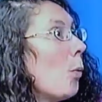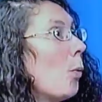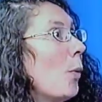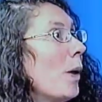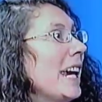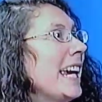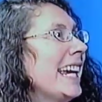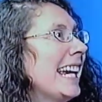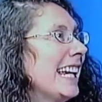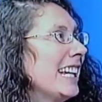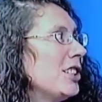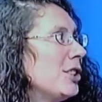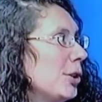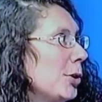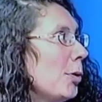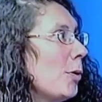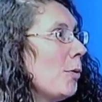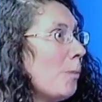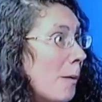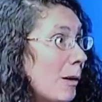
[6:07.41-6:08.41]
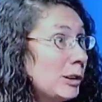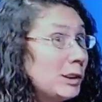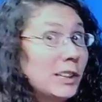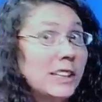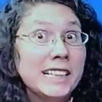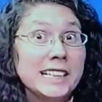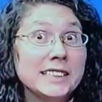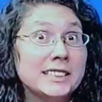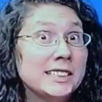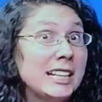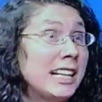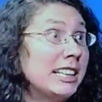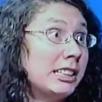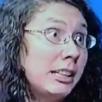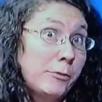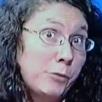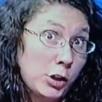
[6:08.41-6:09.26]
We can do most of these things.